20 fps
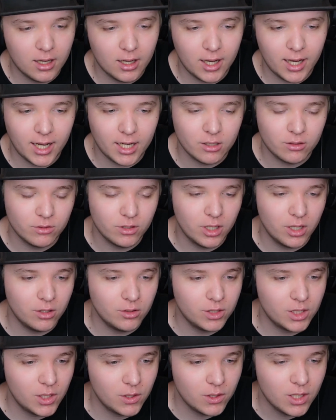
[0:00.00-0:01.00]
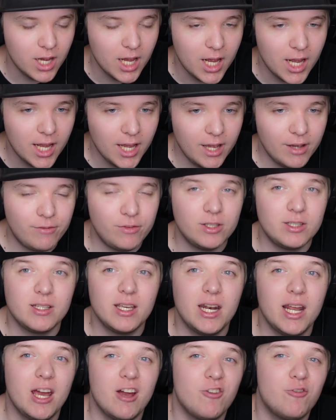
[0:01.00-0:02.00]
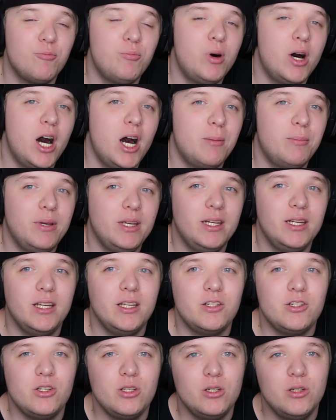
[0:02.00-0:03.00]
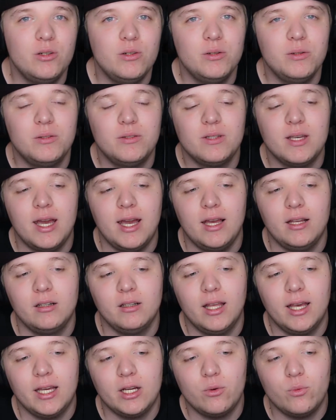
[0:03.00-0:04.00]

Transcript: I don't know, dude. If it's gonna have pop-in issues and like